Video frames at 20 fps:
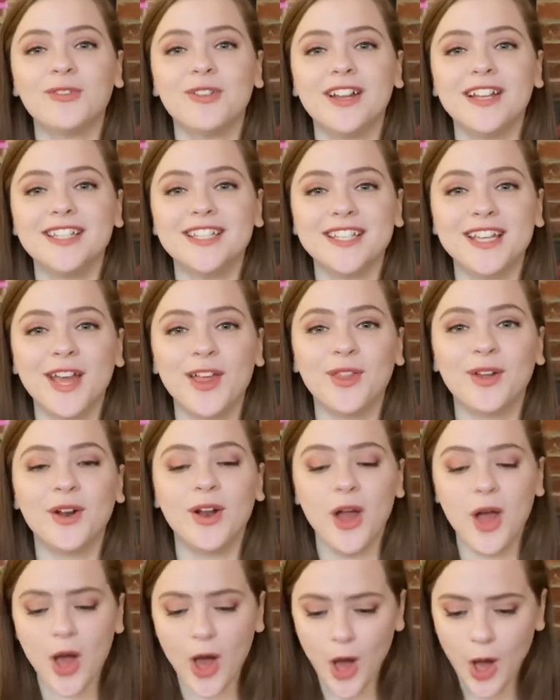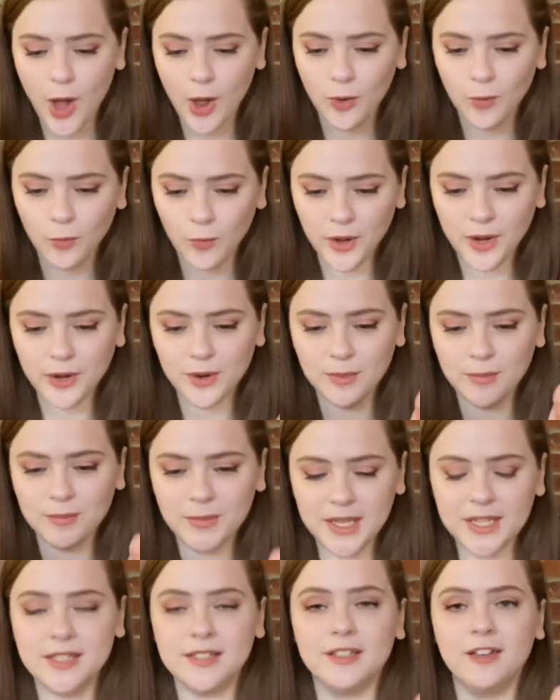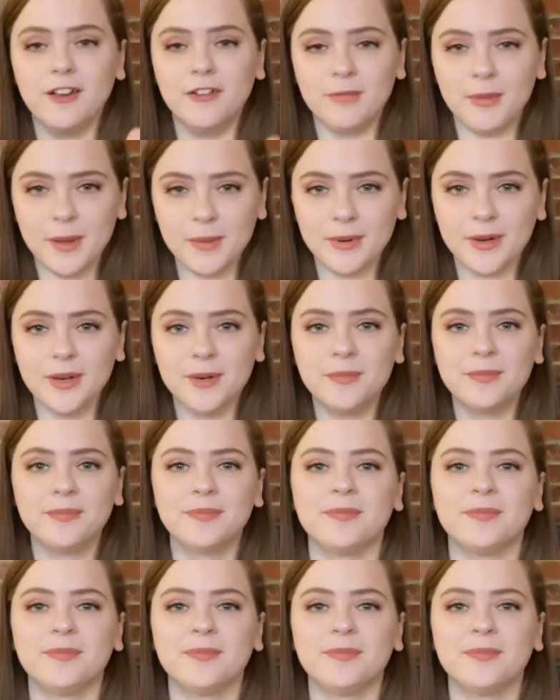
Ren together on one piece of paper.